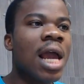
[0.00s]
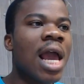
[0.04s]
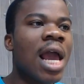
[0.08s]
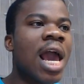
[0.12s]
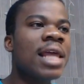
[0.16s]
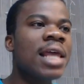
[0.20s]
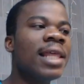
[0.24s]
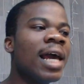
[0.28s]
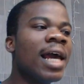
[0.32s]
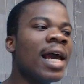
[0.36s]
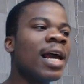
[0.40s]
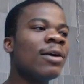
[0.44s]

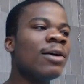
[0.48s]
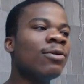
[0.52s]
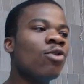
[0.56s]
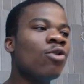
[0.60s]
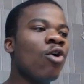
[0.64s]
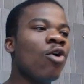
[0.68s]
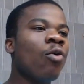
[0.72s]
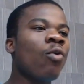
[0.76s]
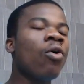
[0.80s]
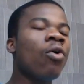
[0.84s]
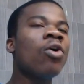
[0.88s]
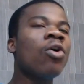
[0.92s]
And then,
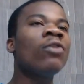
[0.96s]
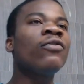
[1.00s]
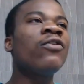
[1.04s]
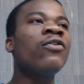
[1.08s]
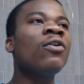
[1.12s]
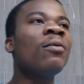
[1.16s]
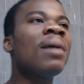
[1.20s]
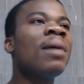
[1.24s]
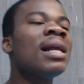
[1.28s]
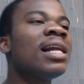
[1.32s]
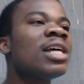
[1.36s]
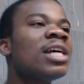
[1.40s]
one
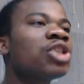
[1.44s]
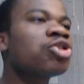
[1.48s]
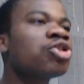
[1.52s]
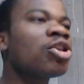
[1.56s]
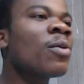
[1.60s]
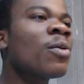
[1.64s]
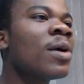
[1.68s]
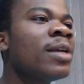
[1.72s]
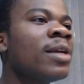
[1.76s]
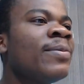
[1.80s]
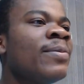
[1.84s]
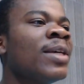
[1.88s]
former lecturer
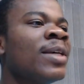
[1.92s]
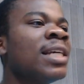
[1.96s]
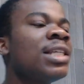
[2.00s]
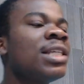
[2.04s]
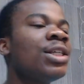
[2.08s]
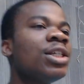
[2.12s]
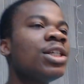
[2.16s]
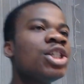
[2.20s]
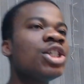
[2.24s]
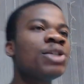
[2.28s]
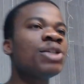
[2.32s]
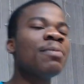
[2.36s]
where they
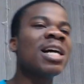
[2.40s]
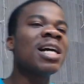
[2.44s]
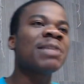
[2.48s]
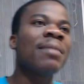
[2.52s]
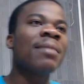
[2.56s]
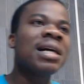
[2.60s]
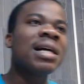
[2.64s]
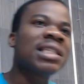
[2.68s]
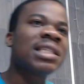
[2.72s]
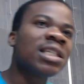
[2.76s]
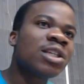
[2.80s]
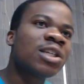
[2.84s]
teach
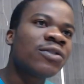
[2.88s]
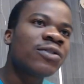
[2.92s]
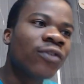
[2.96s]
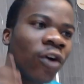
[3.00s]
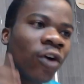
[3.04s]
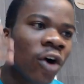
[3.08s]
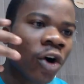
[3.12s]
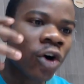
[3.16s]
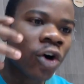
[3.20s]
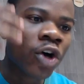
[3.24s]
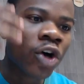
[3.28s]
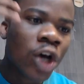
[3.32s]
mathematics
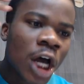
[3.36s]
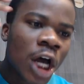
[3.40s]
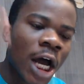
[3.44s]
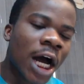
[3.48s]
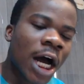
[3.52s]
for